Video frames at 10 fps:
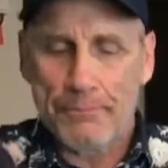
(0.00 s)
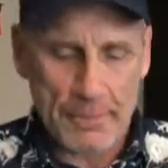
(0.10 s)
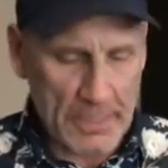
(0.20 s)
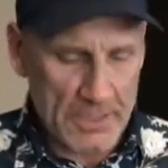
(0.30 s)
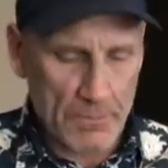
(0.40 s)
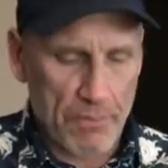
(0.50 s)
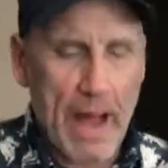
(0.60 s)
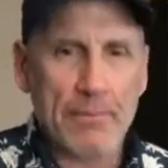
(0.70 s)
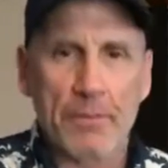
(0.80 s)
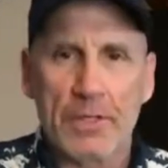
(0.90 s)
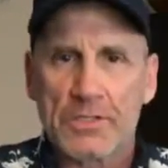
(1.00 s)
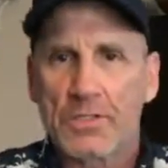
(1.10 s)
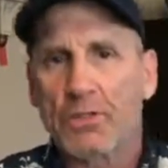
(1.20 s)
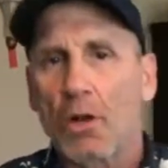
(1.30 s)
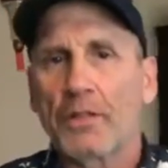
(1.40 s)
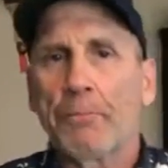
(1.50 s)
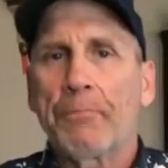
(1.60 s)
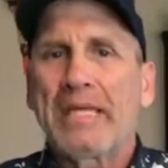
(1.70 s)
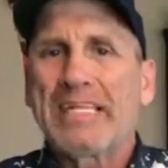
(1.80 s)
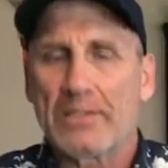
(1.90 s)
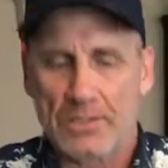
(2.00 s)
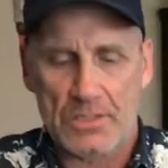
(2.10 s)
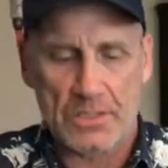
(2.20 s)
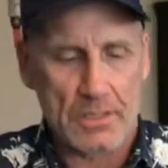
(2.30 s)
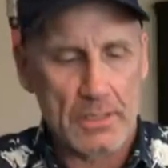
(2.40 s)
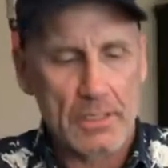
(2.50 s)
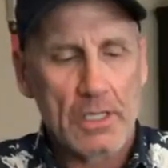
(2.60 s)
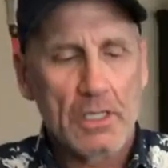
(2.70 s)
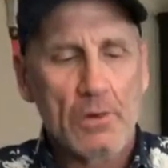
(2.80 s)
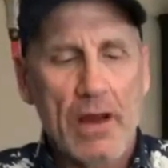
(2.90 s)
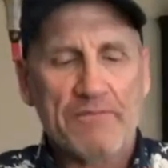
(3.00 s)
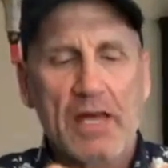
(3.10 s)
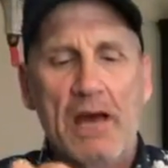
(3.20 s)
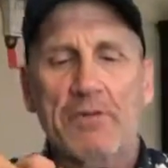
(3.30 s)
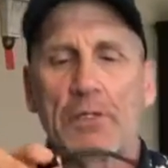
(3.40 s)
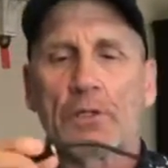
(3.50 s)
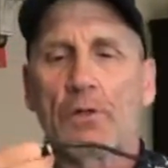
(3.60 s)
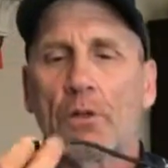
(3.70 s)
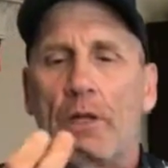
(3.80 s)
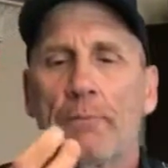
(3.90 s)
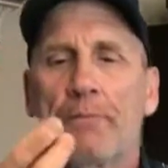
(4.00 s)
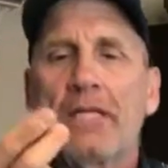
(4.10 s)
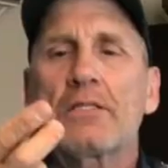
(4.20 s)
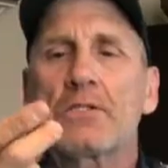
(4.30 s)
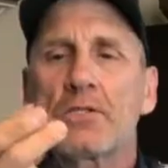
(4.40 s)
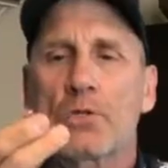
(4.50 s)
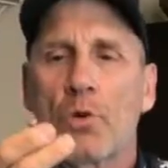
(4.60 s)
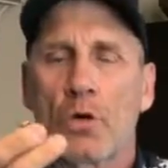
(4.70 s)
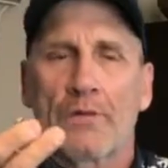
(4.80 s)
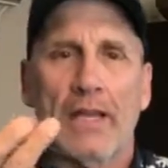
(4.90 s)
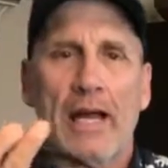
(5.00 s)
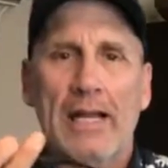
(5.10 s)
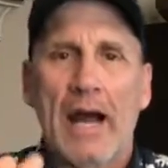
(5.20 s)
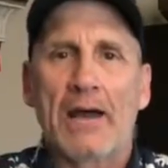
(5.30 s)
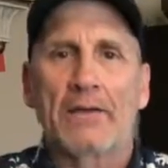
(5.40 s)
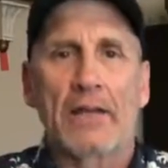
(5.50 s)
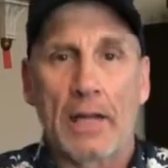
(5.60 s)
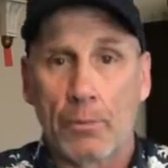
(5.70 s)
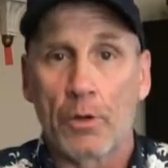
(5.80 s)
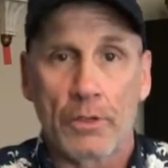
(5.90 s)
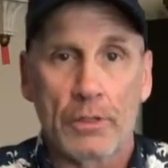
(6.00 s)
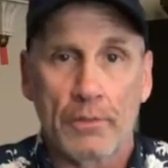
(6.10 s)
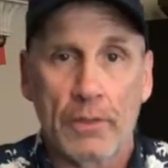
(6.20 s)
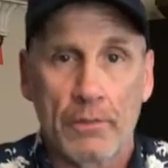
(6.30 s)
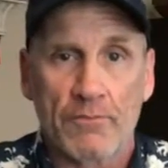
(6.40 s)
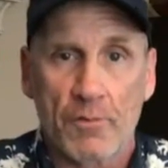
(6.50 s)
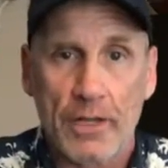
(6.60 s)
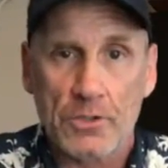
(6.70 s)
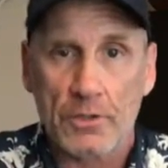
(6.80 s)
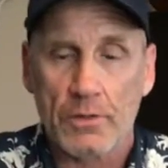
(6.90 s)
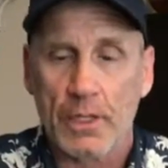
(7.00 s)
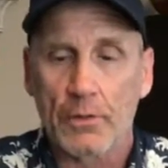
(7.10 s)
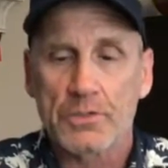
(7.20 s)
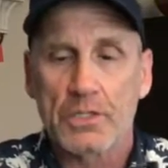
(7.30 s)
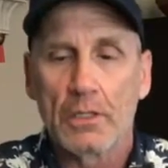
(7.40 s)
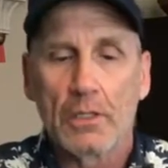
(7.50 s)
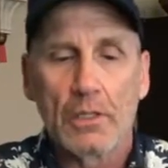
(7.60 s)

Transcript: Because the problem is, it's called impedance. You have to have a little impedance cord that I got, and I'll put it in the information in the notes,